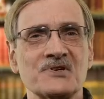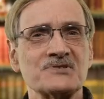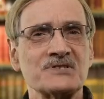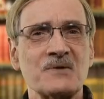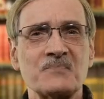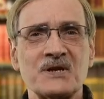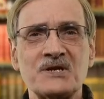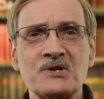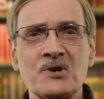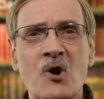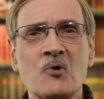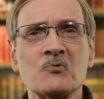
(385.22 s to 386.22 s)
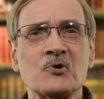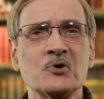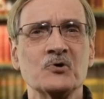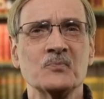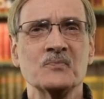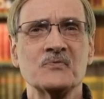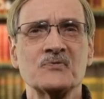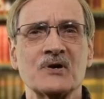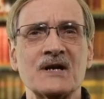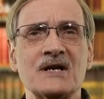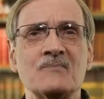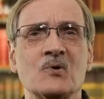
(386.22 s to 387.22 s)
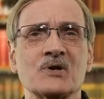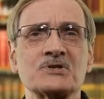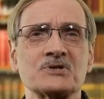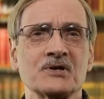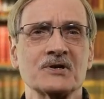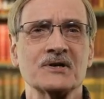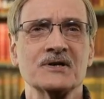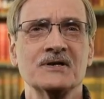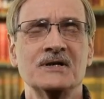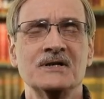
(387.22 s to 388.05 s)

there's simply no room for any more sugar.